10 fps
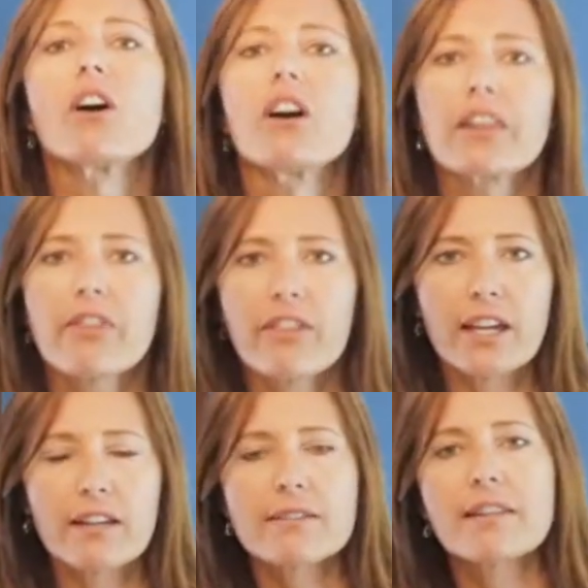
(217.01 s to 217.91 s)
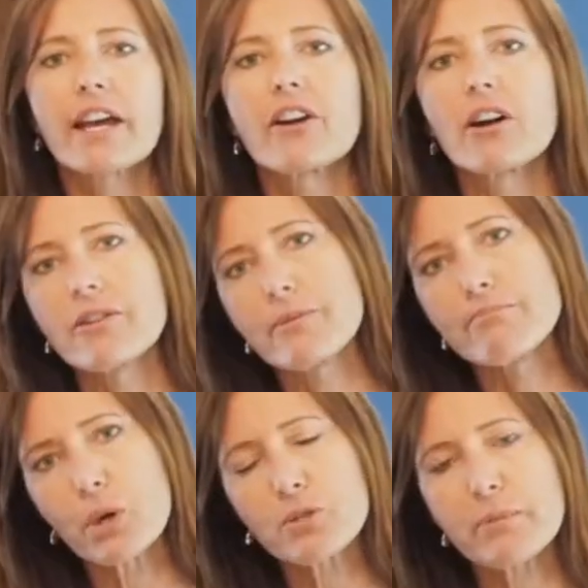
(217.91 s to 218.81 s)
on things that are the
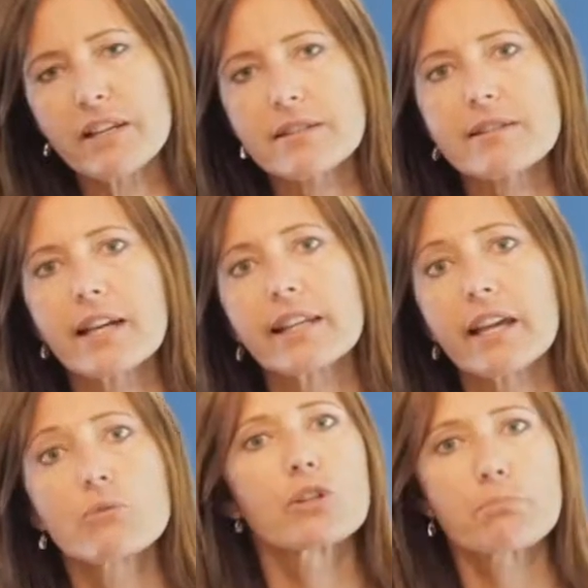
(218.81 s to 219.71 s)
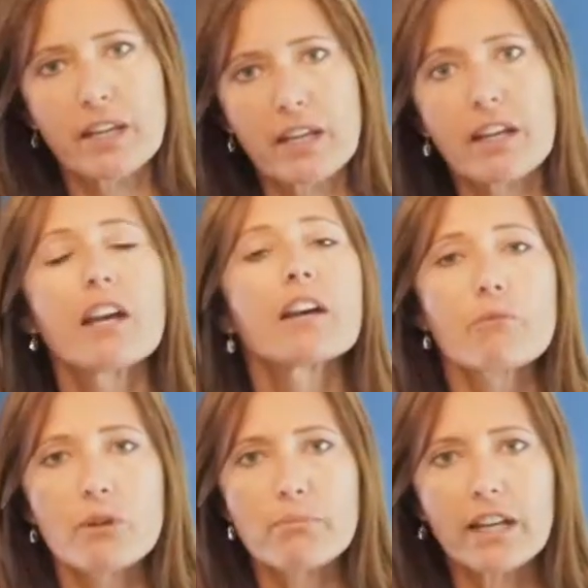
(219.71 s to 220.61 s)
most pesticide laden
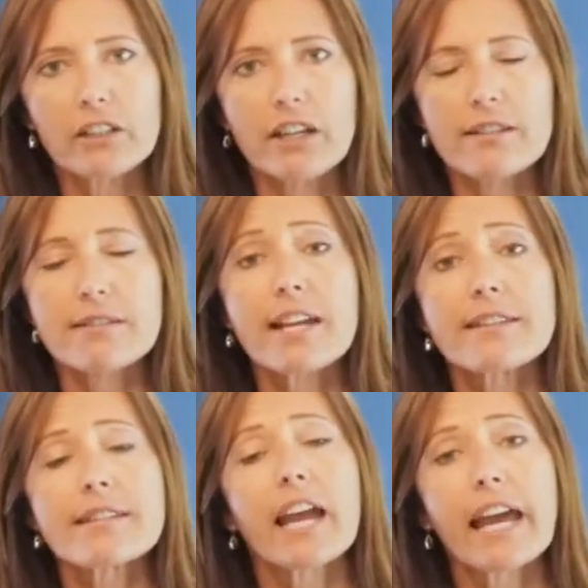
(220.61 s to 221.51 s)
would make a lot of sense.